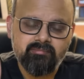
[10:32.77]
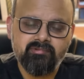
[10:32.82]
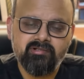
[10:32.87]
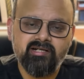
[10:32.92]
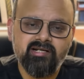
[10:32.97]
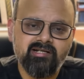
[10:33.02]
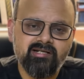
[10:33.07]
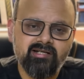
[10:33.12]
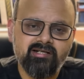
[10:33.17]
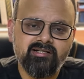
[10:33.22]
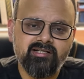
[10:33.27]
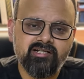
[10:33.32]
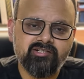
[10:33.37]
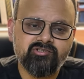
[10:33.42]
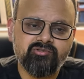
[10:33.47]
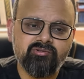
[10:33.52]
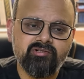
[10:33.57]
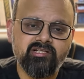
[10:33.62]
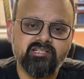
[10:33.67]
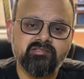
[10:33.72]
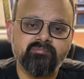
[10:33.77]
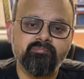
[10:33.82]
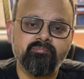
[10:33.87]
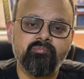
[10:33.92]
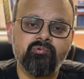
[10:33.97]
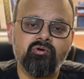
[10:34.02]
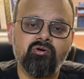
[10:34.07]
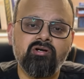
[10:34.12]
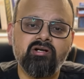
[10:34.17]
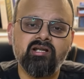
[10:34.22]
data, it actually is
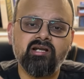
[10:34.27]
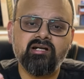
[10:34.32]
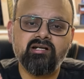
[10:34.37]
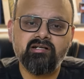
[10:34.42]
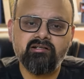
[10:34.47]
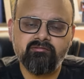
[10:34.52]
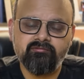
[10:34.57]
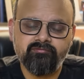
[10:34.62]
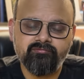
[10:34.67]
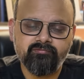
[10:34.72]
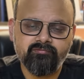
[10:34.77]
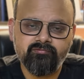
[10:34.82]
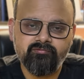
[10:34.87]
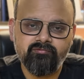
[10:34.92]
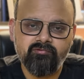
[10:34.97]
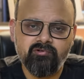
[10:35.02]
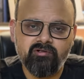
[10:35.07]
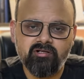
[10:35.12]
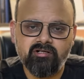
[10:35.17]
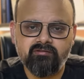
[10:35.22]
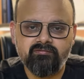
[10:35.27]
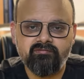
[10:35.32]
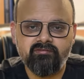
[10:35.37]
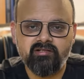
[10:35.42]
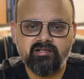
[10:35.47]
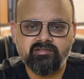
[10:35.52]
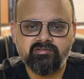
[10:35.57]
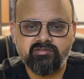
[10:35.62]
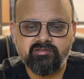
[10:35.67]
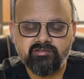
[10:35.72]
protective for a
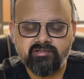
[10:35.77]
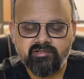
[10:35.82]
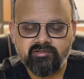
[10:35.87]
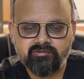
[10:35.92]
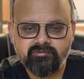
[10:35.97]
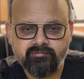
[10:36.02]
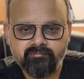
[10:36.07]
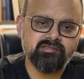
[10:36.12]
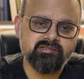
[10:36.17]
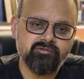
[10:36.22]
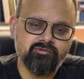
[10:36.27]
reflux disease.